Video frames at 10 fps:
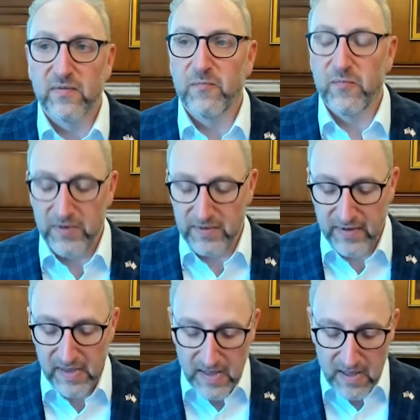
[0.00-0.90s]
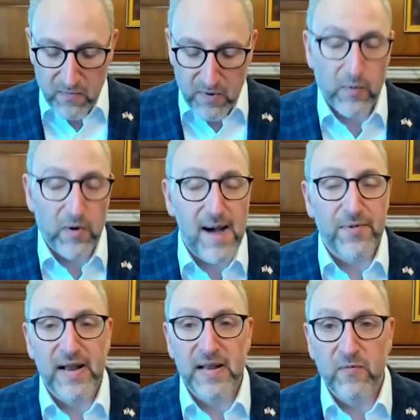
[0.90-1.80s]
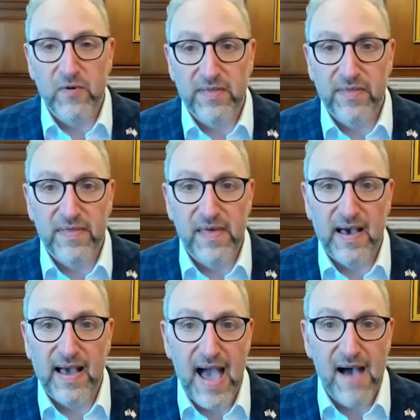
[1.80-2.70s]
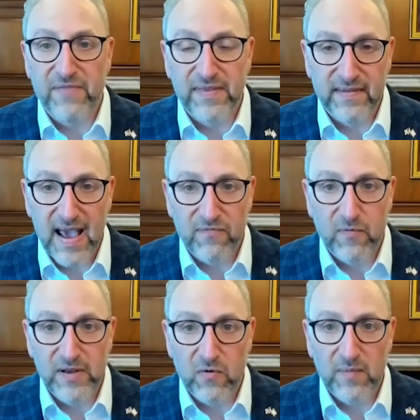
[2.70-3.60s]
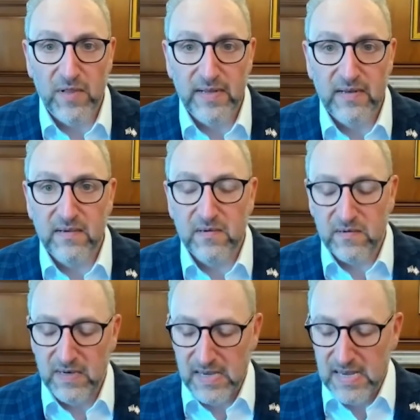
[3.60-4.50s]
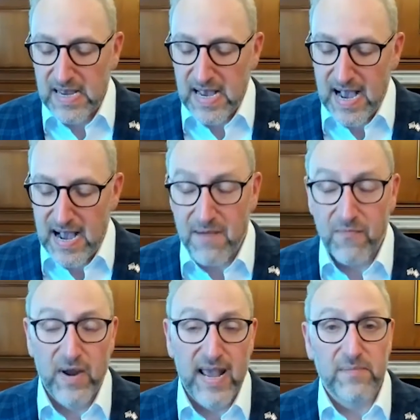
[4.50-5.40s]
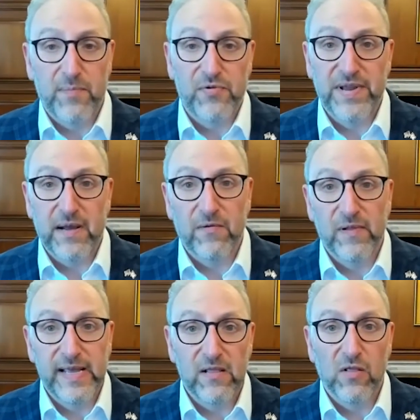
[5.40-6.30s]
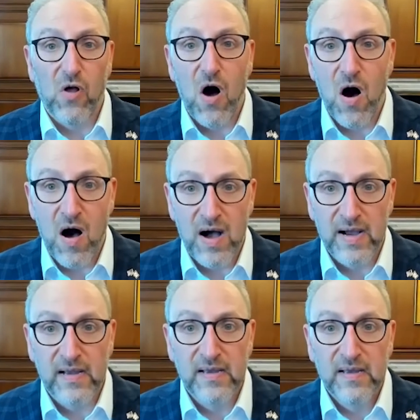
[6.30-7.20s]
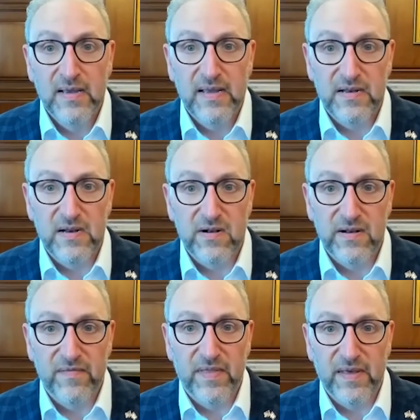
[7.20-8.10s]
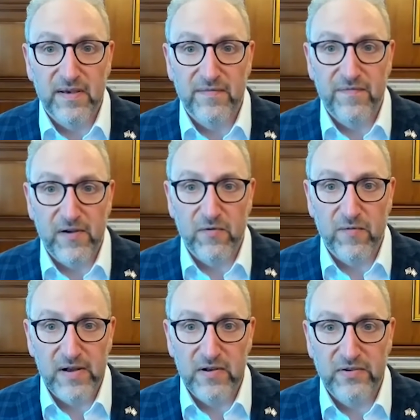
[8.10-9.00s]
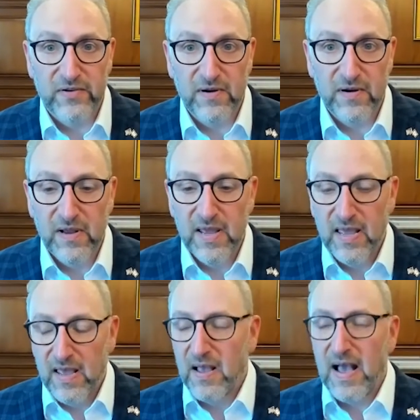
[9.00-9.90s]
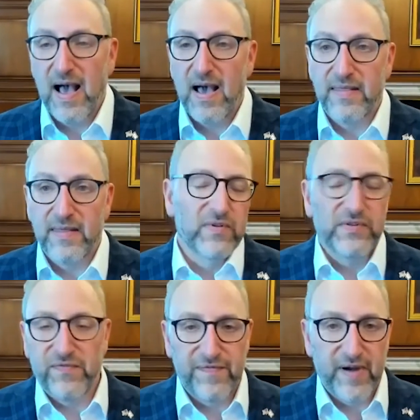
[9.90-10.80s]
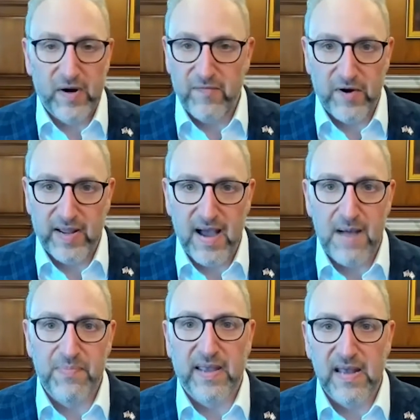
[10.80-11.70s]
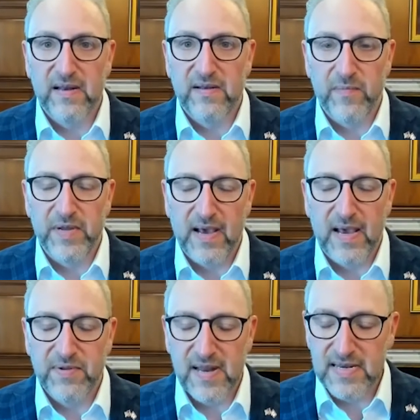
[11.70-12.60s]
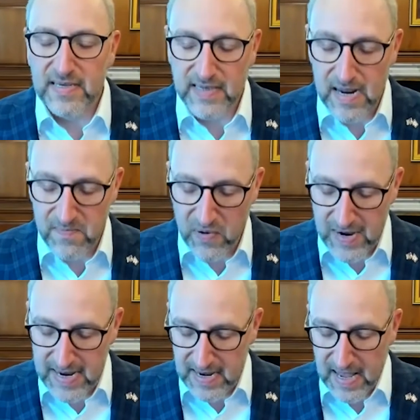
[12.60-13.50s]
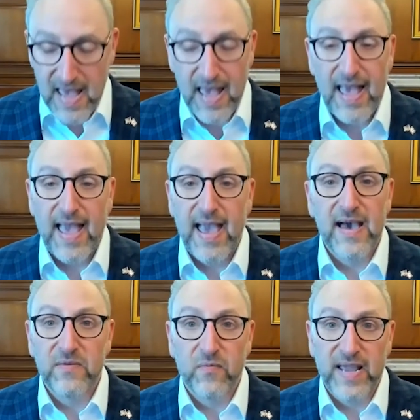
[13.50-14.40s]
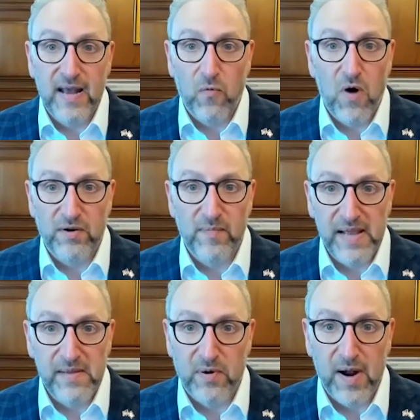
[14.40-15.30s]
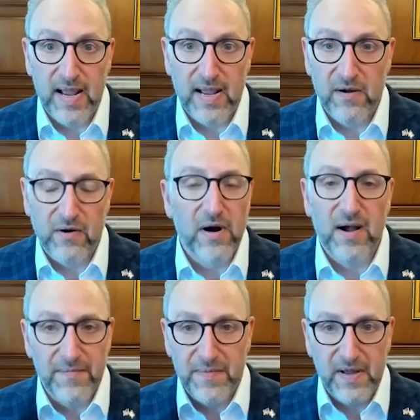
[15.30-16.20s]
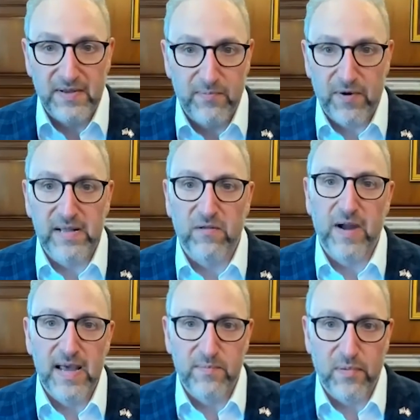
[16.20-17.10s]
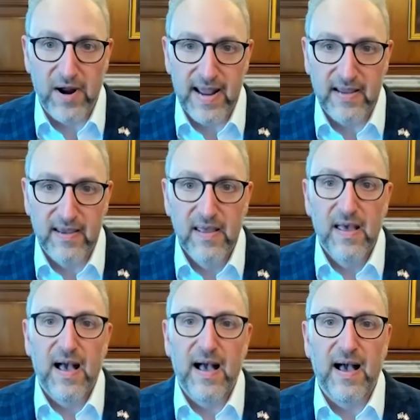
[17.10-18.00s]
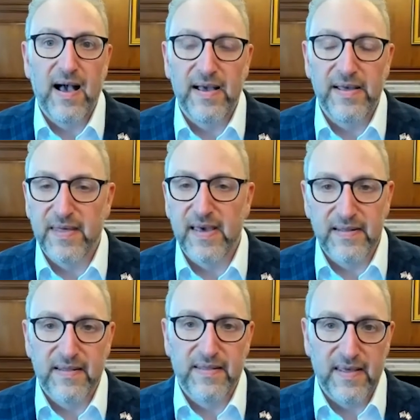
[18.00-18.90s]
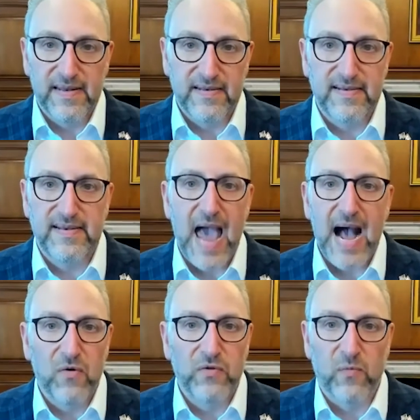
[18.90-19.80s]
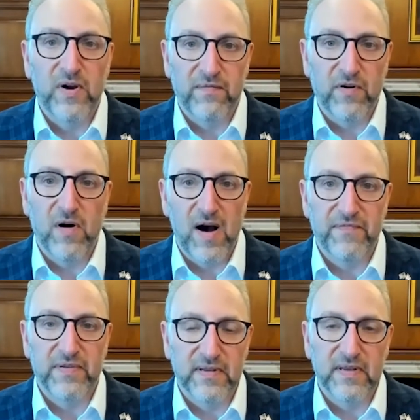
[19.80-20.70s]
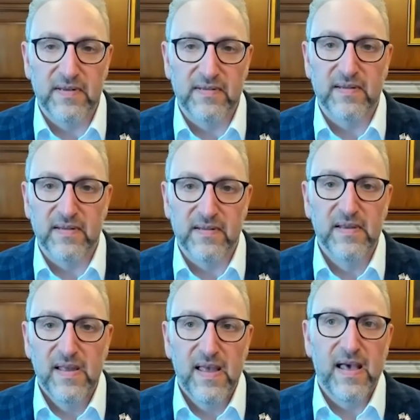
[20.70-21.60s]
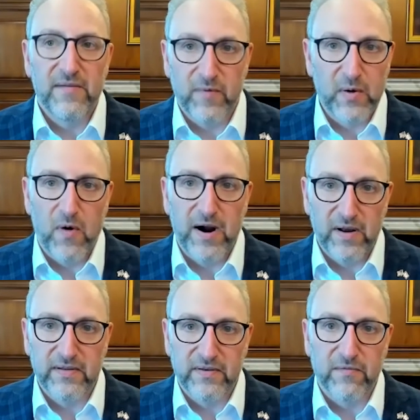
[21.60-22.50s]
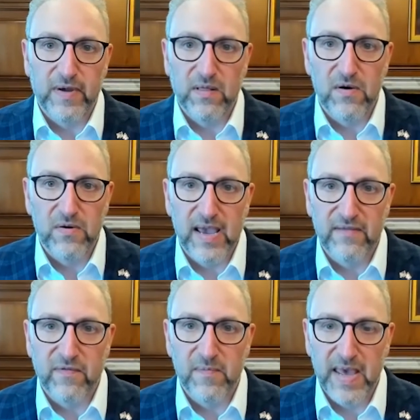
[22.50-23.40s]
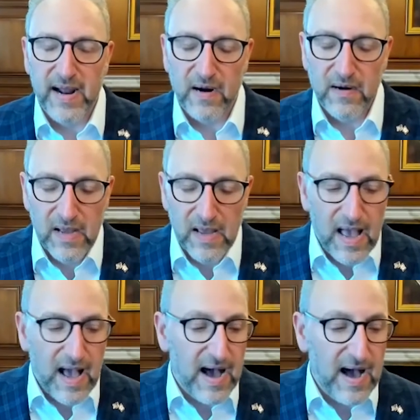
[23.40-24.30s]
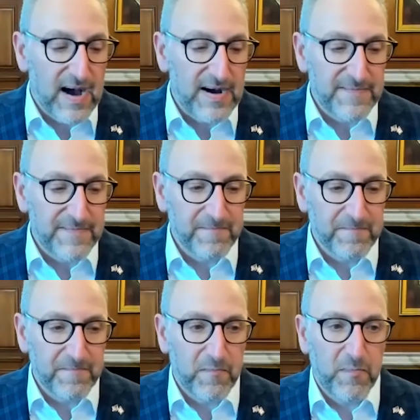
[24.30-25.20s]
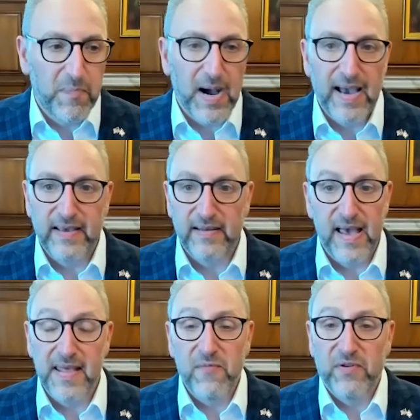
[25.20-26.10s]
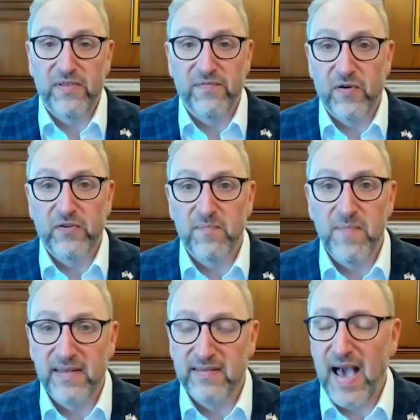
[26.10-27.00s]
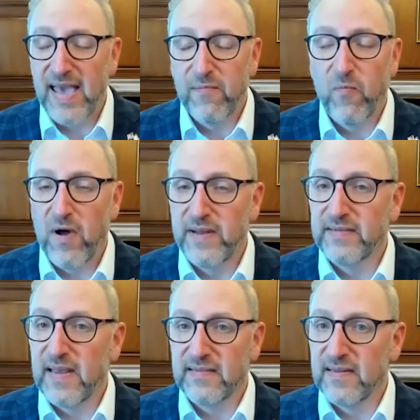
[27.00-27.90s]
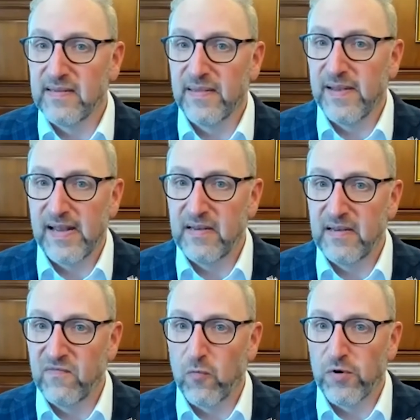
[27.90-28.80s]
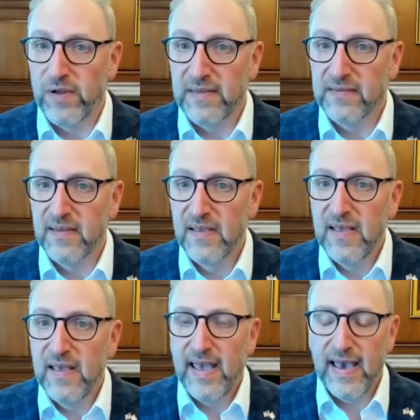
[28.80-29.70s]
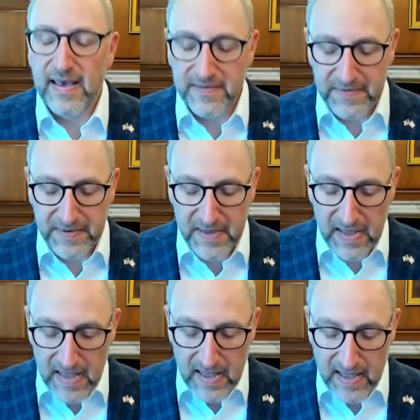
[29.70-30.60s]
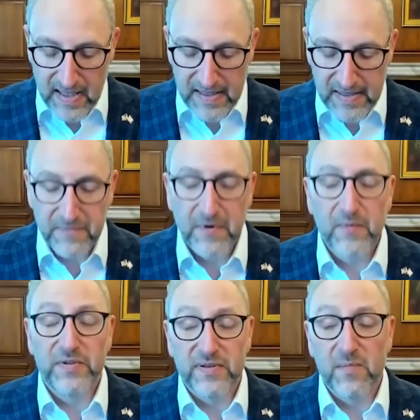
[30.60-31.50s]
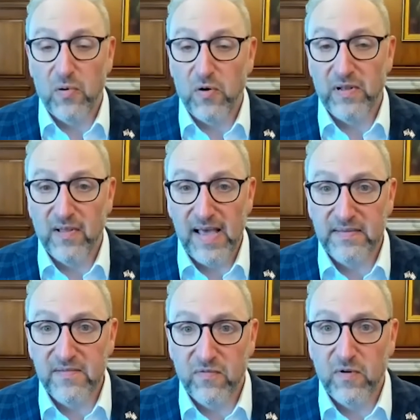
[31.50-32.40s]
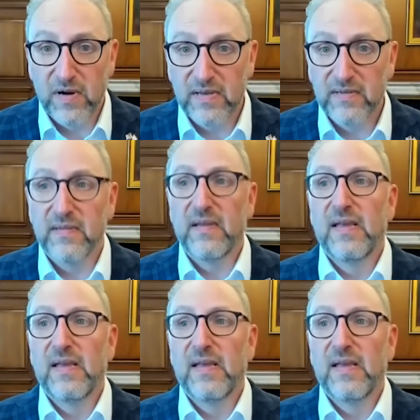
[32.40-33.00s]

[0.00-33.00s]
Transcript: We were operating with half the staff we normally do. We had a particularly long edition of the Federal Register that was very, very complicated from a typesetting standpoint. And we had a water main break or a sprinkler head break that doused one of our offices and required us to relocate from there. And that was the first miss, I want to say, since the 1940s. And it was an important lesson for us.